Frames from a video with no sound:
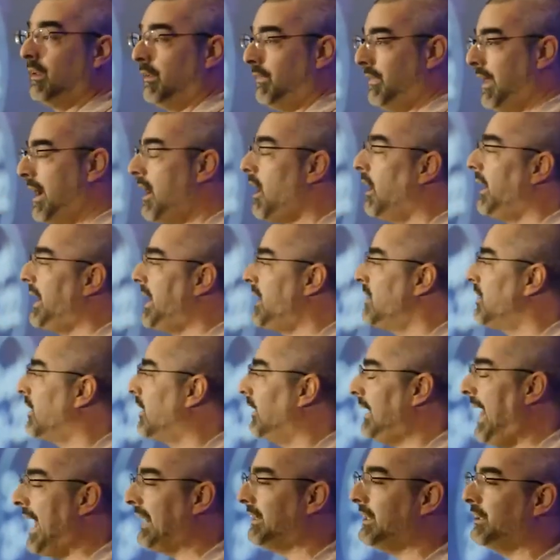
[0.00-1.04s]
There are
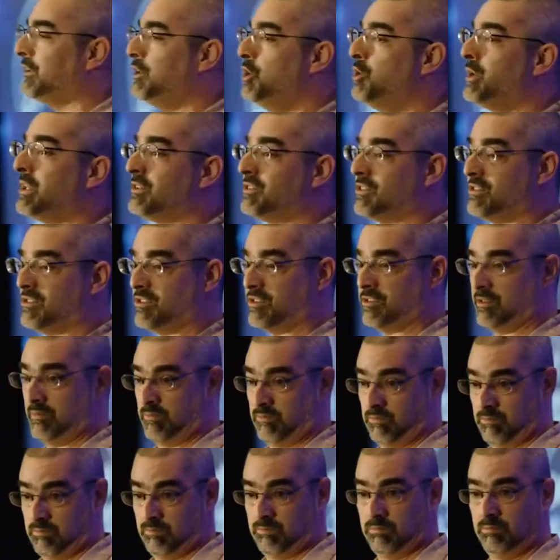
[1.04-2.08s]
intergalactic nudists.
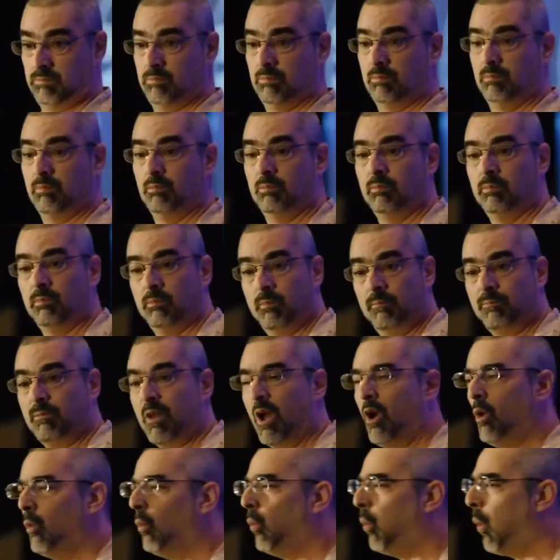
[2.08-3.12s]

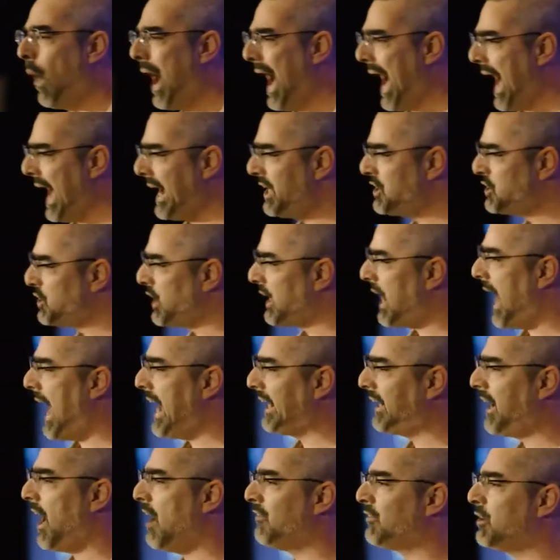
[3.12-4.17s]
Why should I
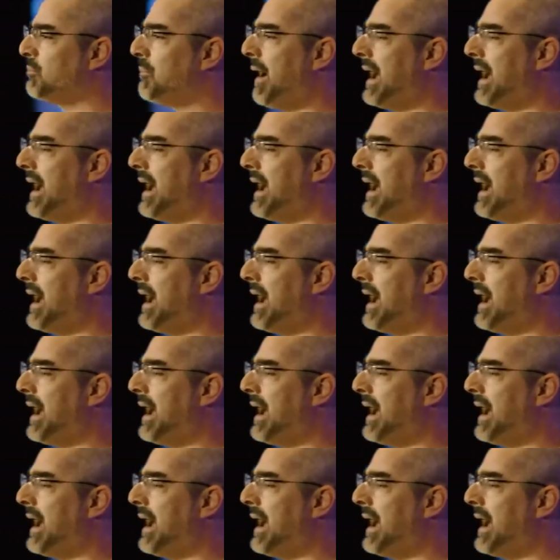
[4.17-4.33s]
cover